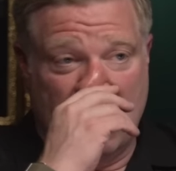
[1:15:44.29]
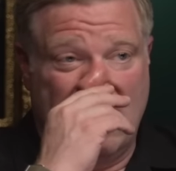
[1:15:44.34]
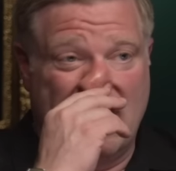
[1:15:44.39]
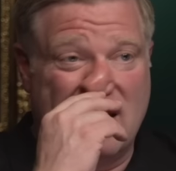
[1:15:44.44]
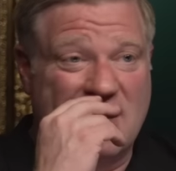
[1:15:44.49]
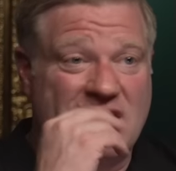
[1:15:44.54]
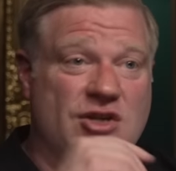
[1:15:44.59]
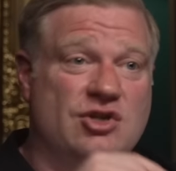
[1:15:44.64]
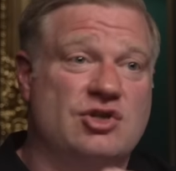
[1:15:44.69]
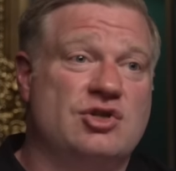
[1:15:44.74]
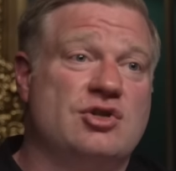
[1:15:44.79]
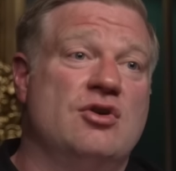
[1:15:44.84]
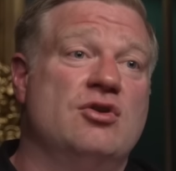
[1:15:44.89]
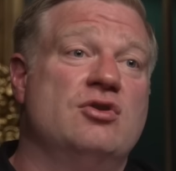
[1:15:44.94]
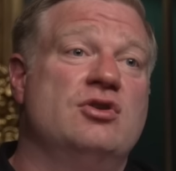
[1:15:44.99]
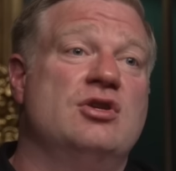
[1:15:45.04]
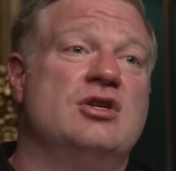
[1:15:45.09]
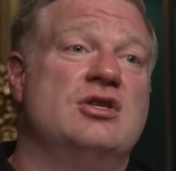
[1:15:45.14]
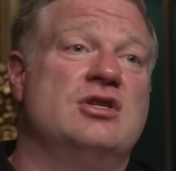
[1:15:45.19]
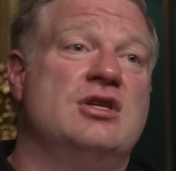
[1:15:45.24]
I can
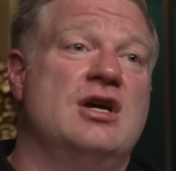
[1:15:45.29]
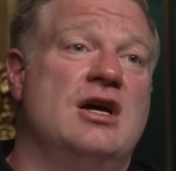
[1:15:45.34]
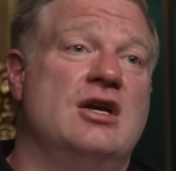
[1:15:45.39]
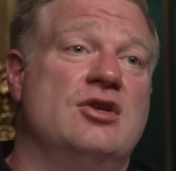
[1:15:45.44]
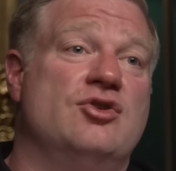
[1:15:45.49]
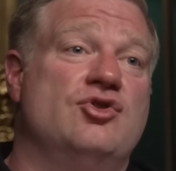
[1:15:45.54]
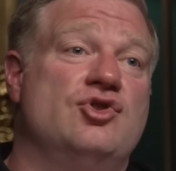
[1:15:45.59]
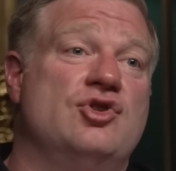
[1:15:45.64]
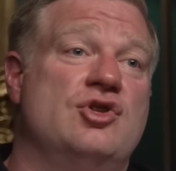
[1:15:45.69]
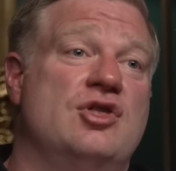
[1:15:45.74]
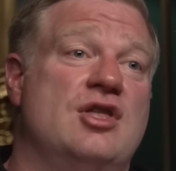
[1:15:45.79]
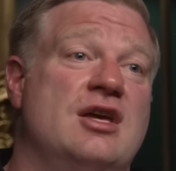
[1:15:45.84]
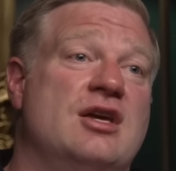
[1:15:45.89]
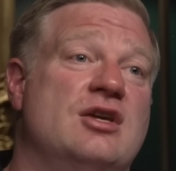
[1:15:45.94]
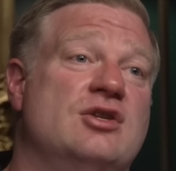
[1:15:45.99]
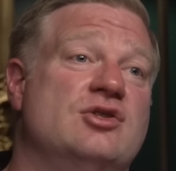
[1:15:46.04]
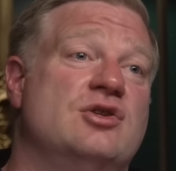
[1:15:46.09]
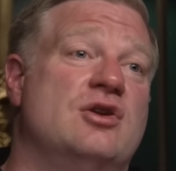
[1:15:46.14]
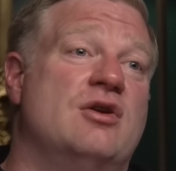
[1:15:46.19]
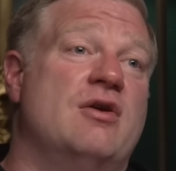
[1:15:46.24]
start to touch
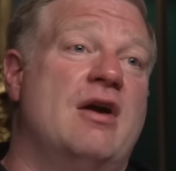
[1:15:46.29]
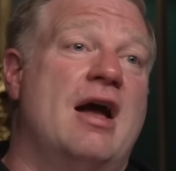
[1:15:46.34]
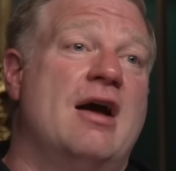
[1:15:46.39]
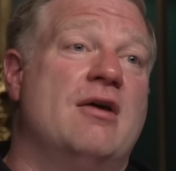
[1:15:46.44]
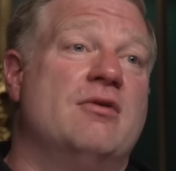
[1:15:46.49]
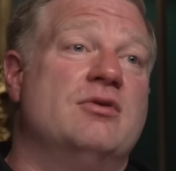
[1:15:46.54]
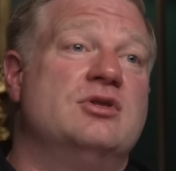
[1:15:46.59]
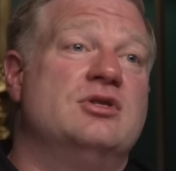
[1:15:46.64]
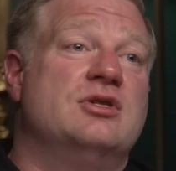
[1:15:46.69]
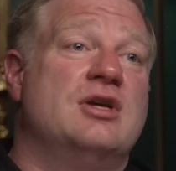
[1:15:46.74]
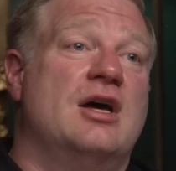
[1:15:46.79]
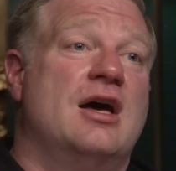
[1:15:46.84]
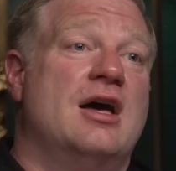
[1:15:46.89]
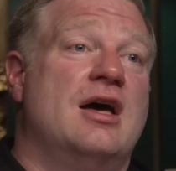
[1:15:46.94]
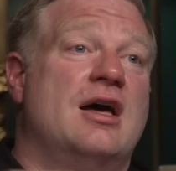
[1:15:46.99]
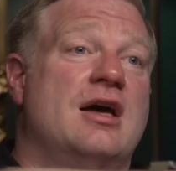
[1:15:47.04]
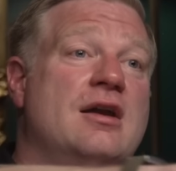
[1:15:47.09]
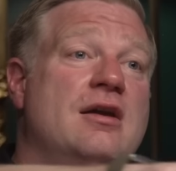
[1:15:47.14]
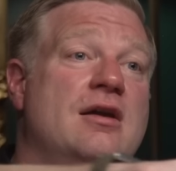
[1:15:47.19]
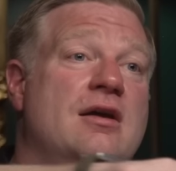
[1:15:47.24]
things that are
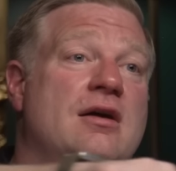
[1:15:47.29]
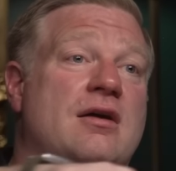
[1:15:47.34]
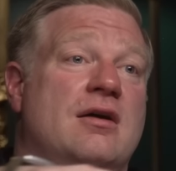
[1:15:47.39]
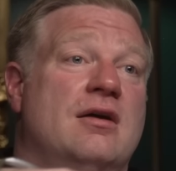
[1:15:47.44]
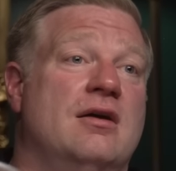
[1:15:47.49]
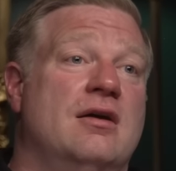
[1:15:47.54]
outside